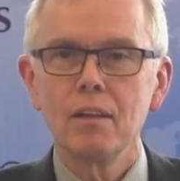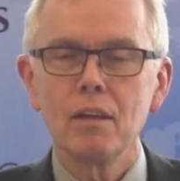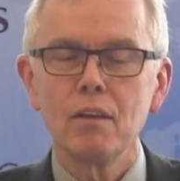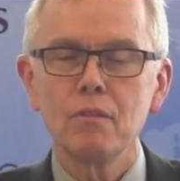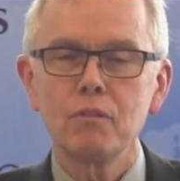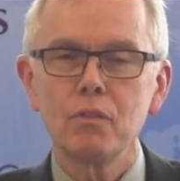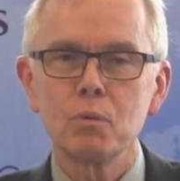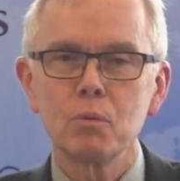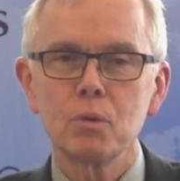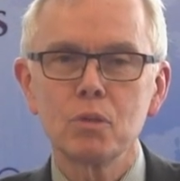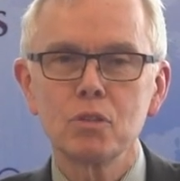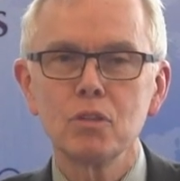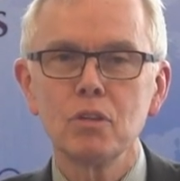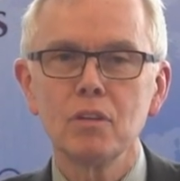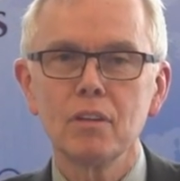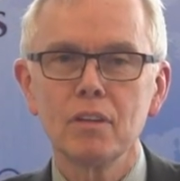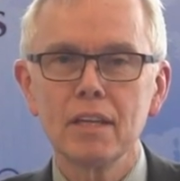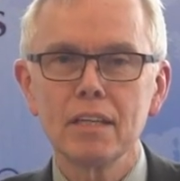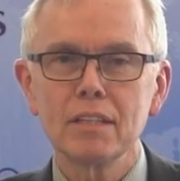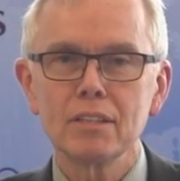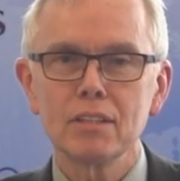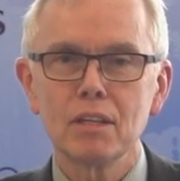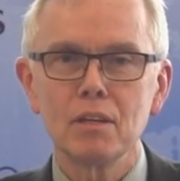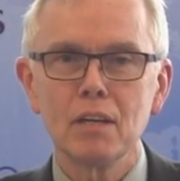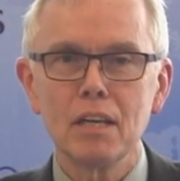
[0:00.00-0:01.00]
if there were certain
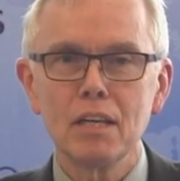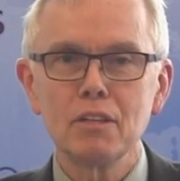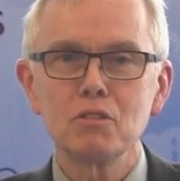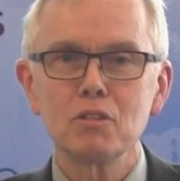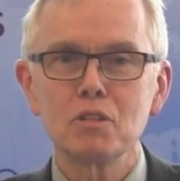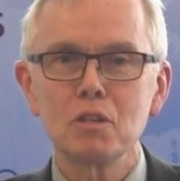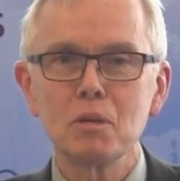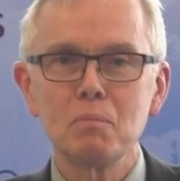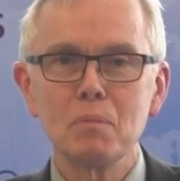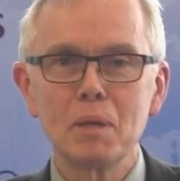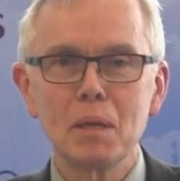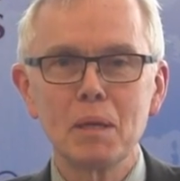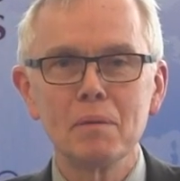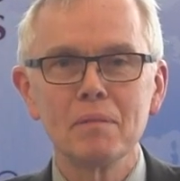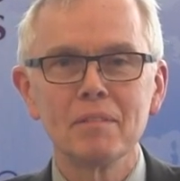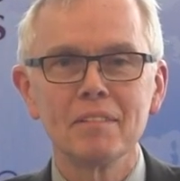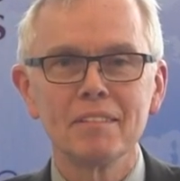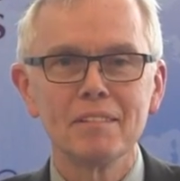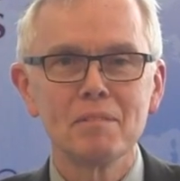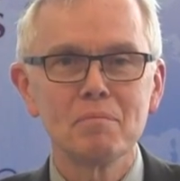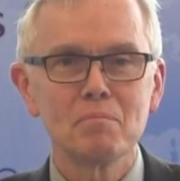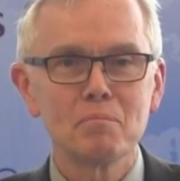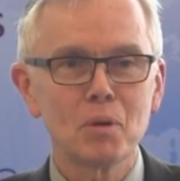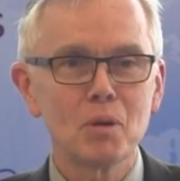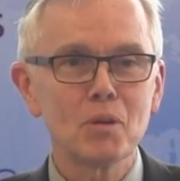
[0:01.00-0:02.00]
things that interested me
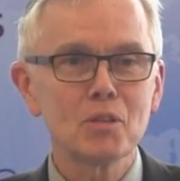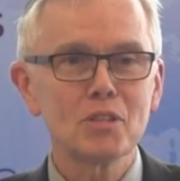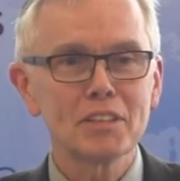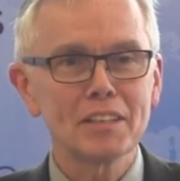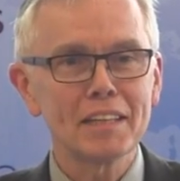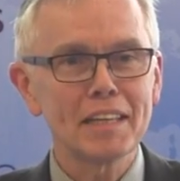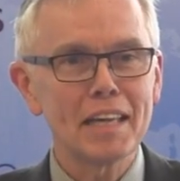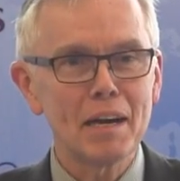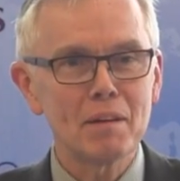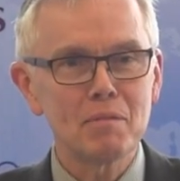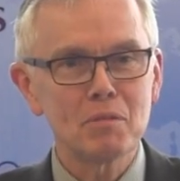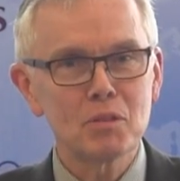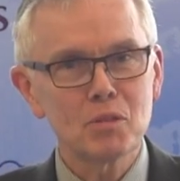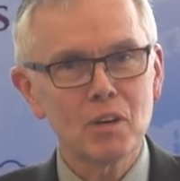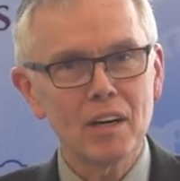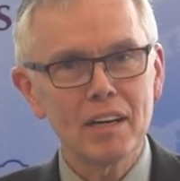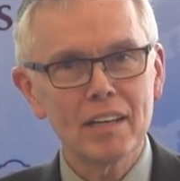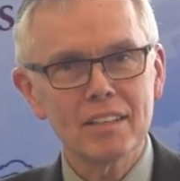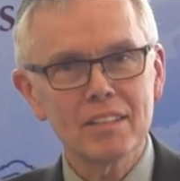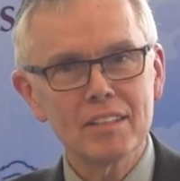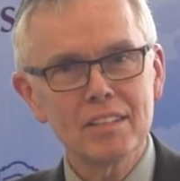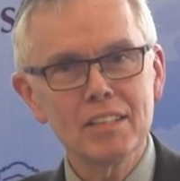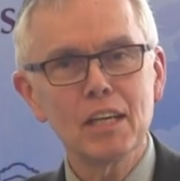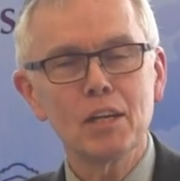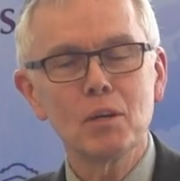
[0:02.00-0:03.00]
personally, I would try
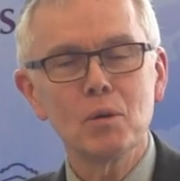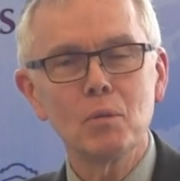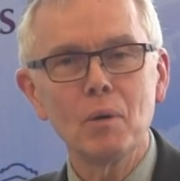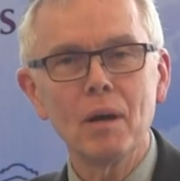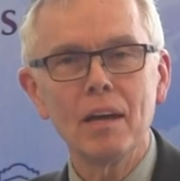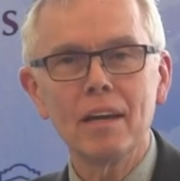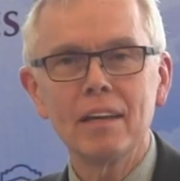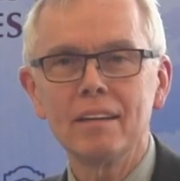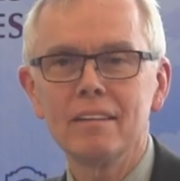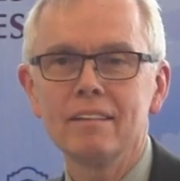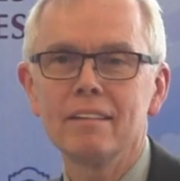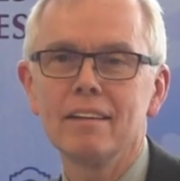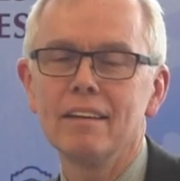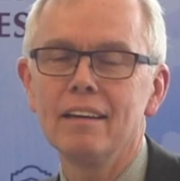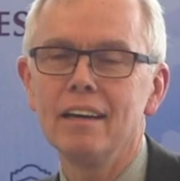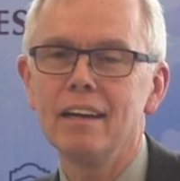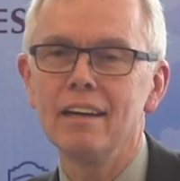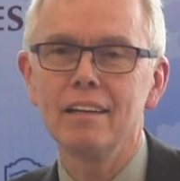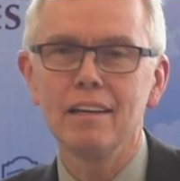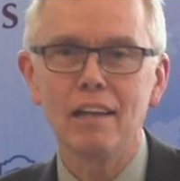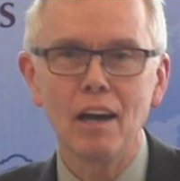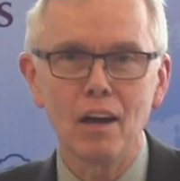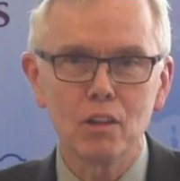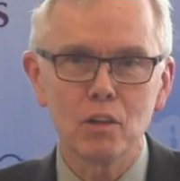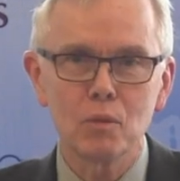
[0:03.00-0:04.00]
to sneak away
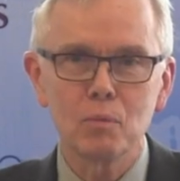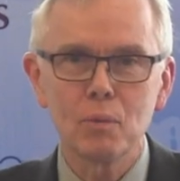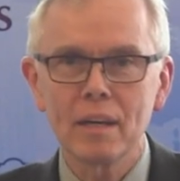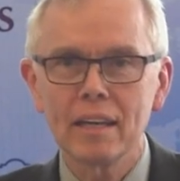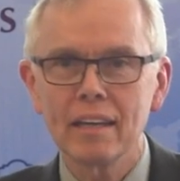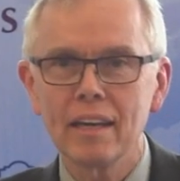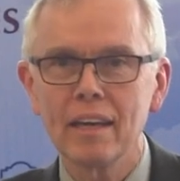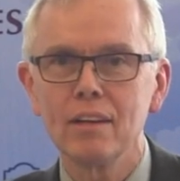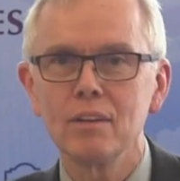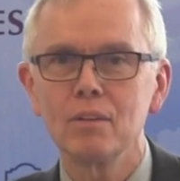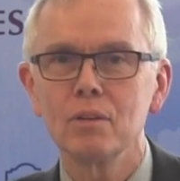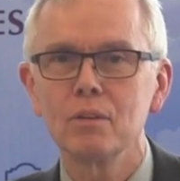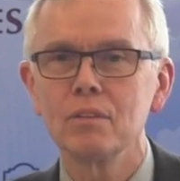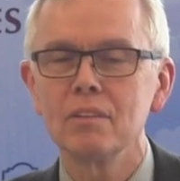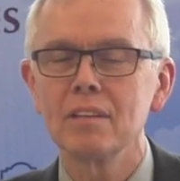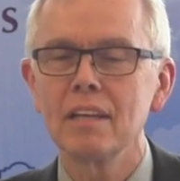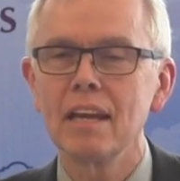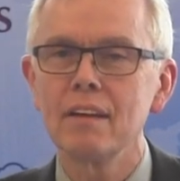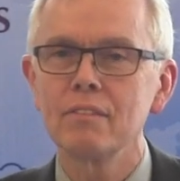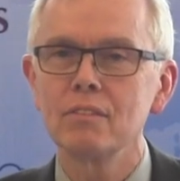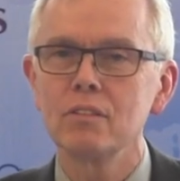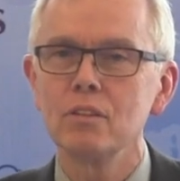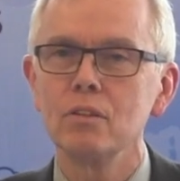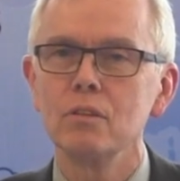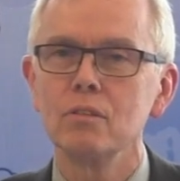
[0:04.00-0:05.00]
at, on the weekend or in the
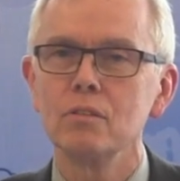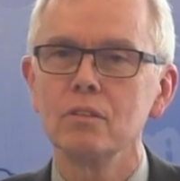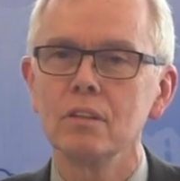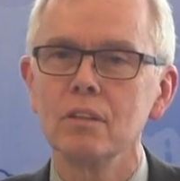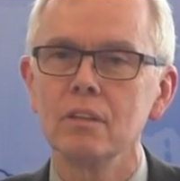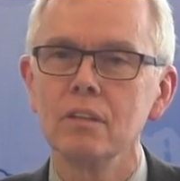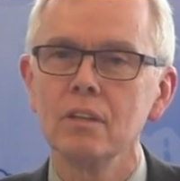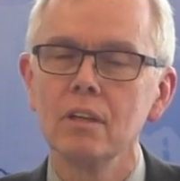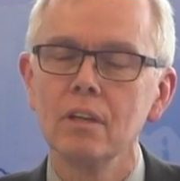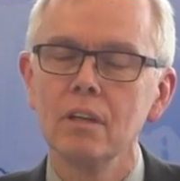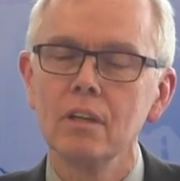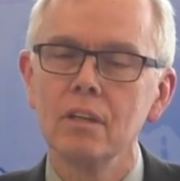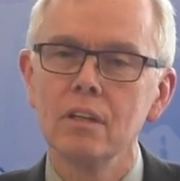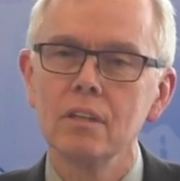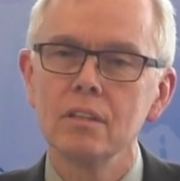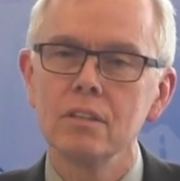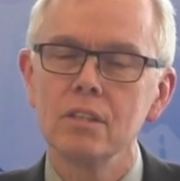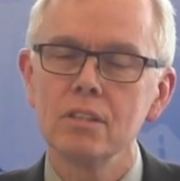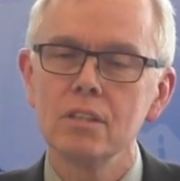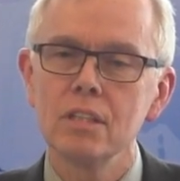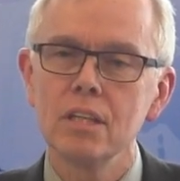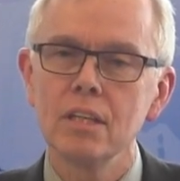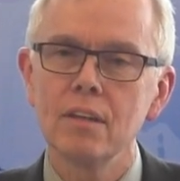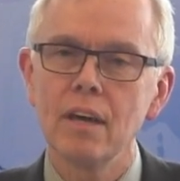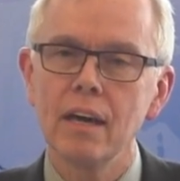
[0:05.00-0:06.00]
afternoon to
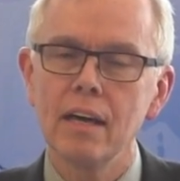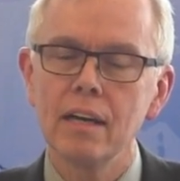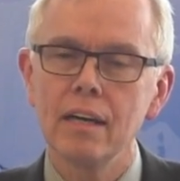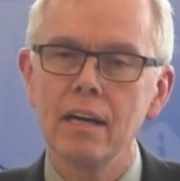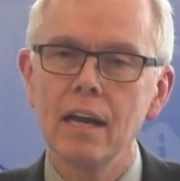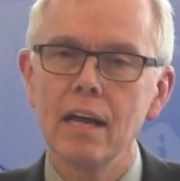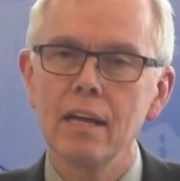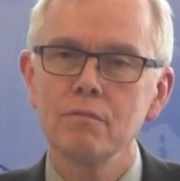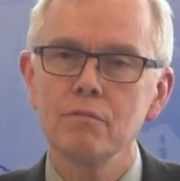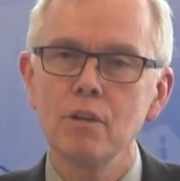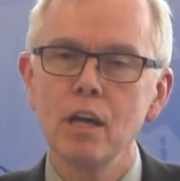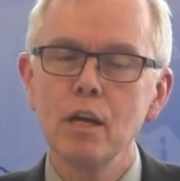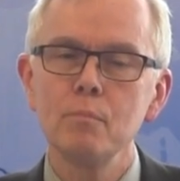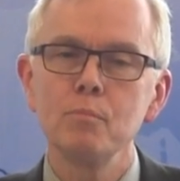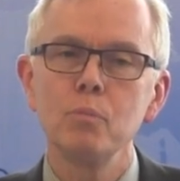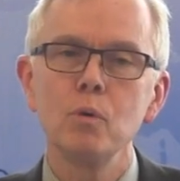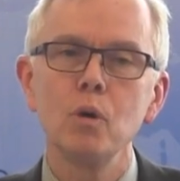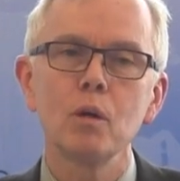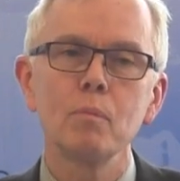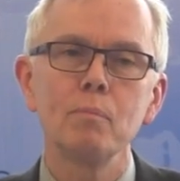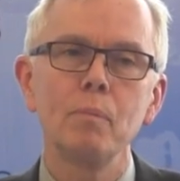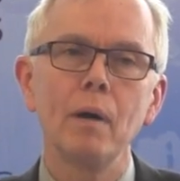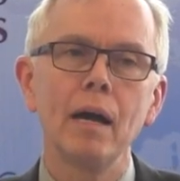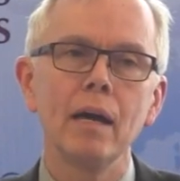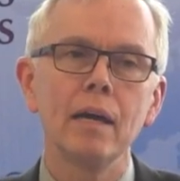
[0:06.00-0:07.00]
to see that. And i would read a
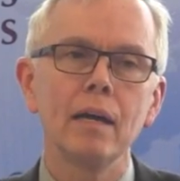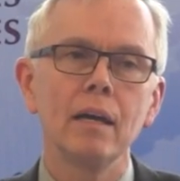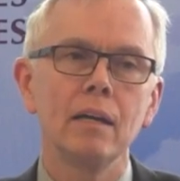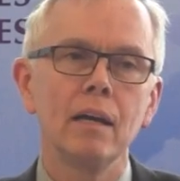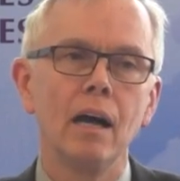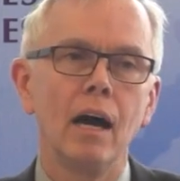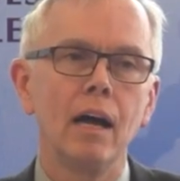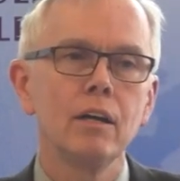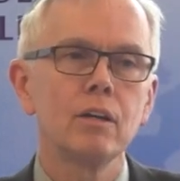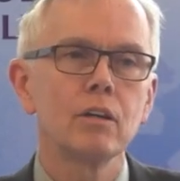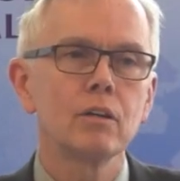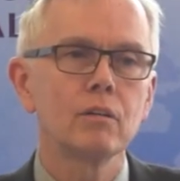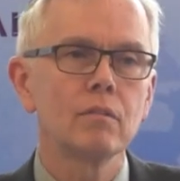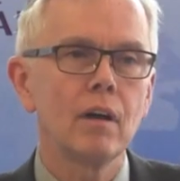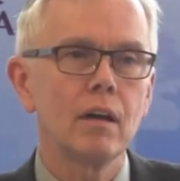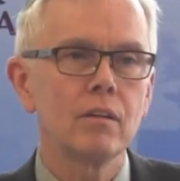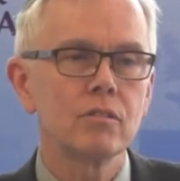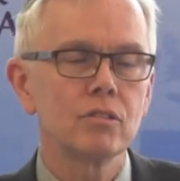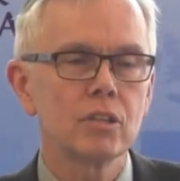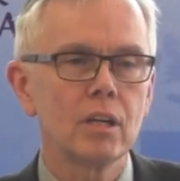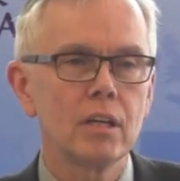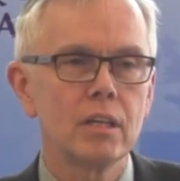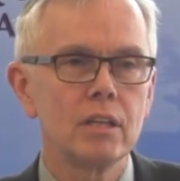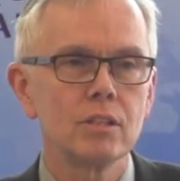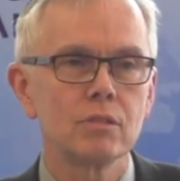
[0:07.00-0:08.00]
book by an
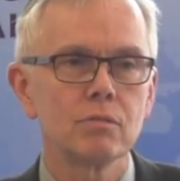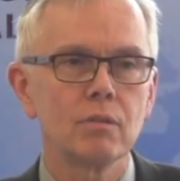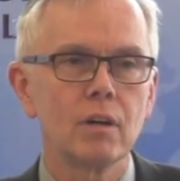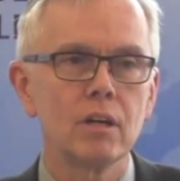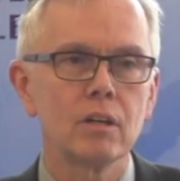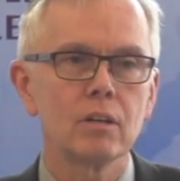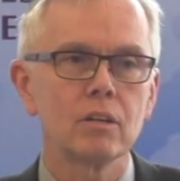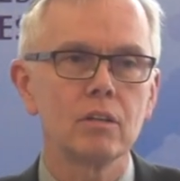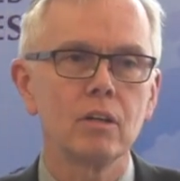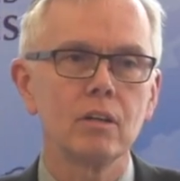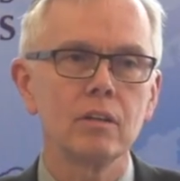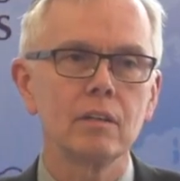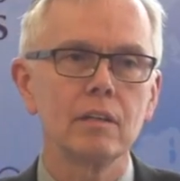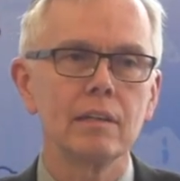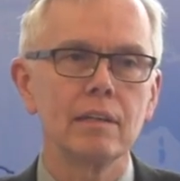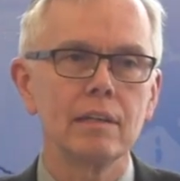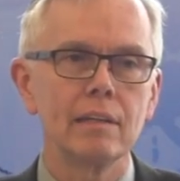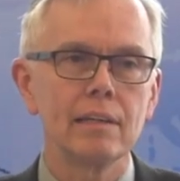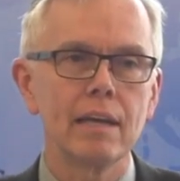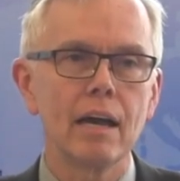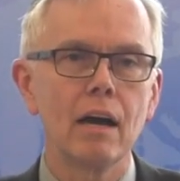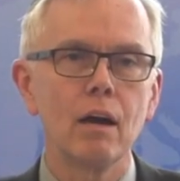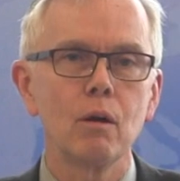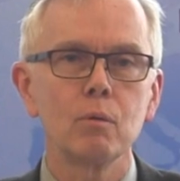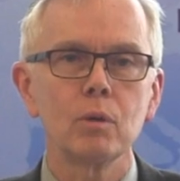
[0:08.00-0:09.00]
underground Chinese writer called
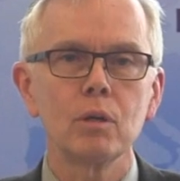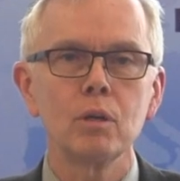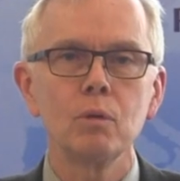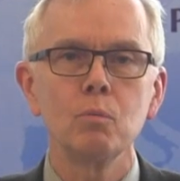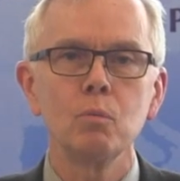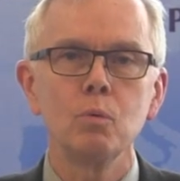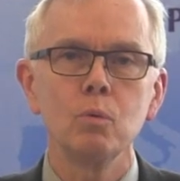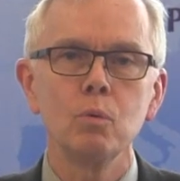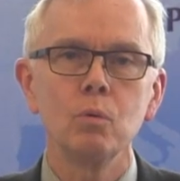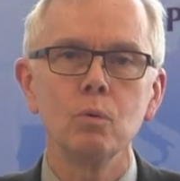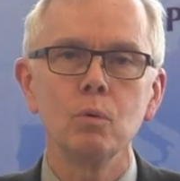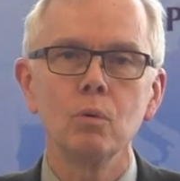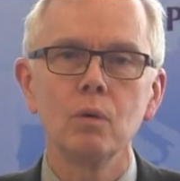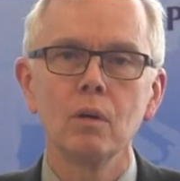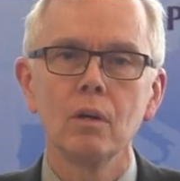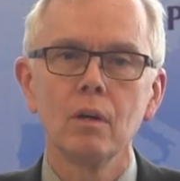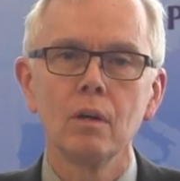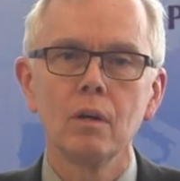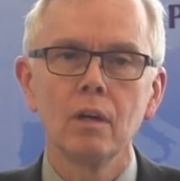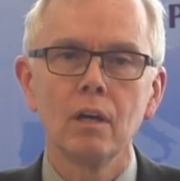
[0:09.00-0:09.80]
Liao Yiwu.